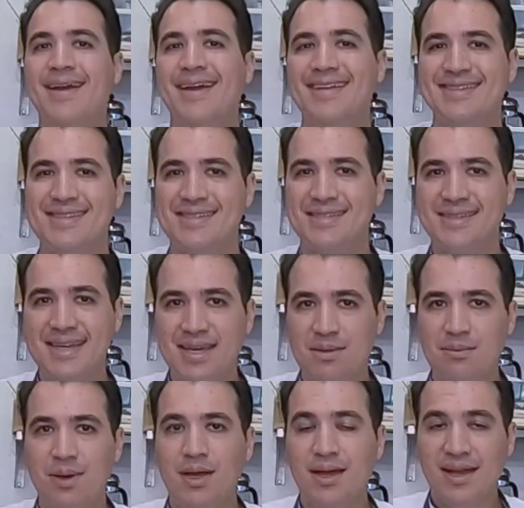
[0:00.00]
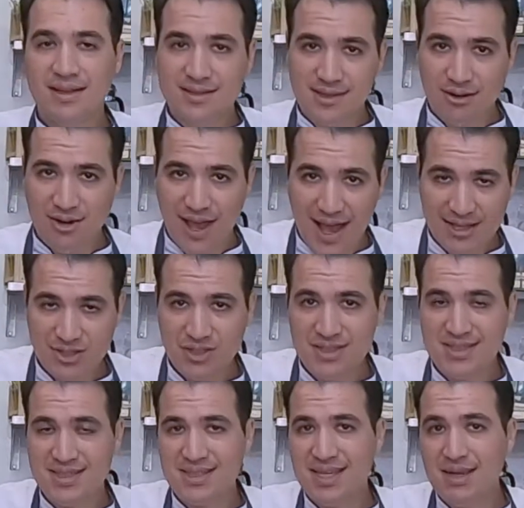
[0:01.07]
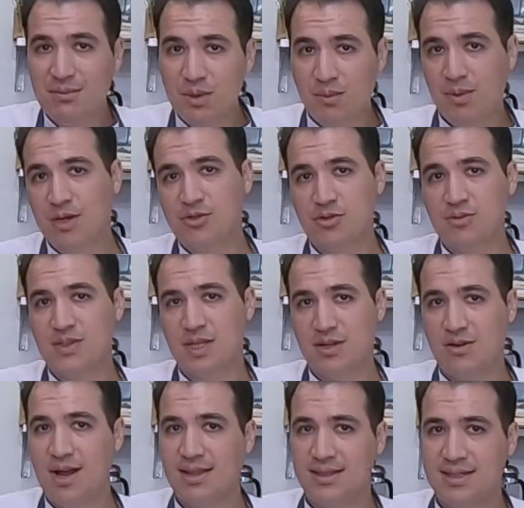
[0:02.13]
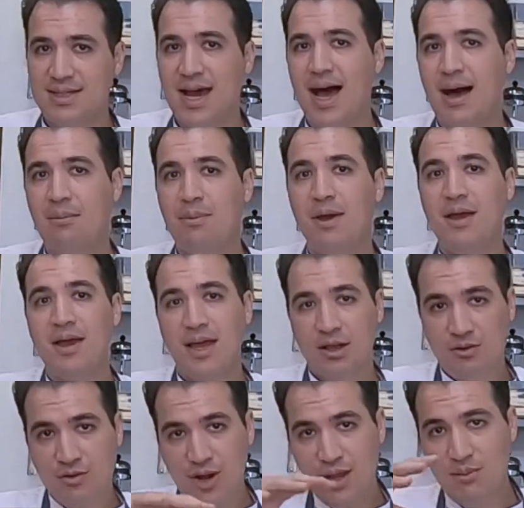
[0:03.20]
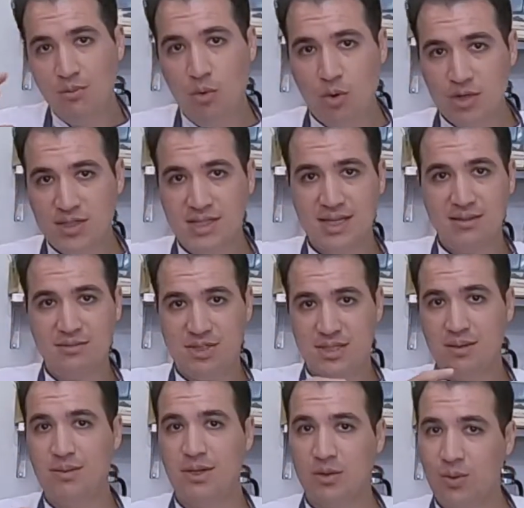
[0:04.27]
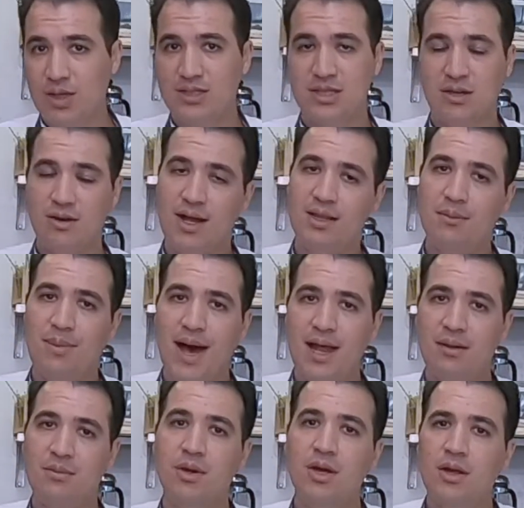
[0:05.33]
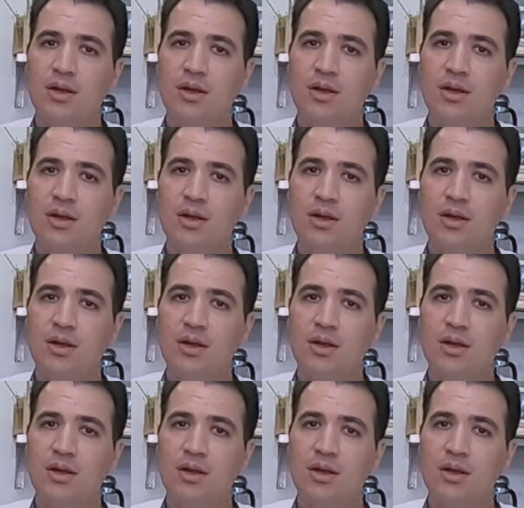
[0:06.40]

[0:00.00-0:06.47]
and steam and start to actually steam the mushrooms that are on the top and create more steam steaming the ones that are on the bottom.